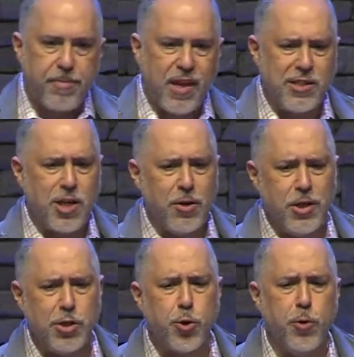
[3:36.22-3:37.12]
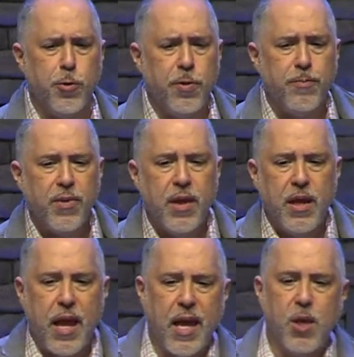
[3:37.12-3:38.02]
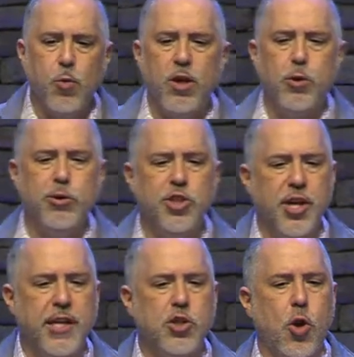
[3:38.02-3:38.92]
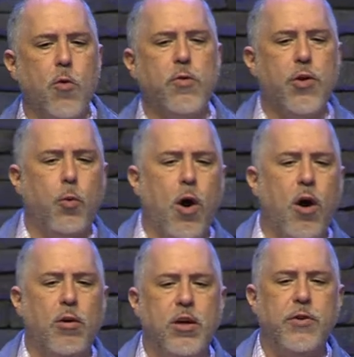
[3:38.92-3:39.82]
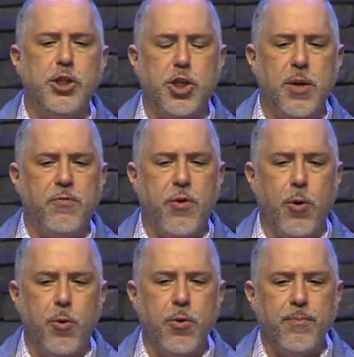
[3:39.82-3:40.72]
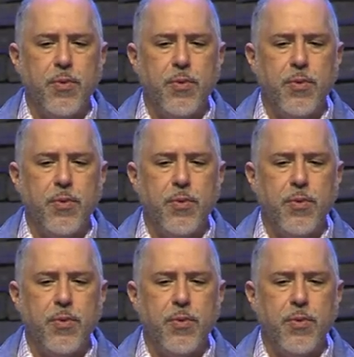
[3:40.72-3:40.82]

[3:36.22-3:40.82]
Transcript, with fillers: I tell you the truth, anyone who sneaks over the wall of a sheepfold,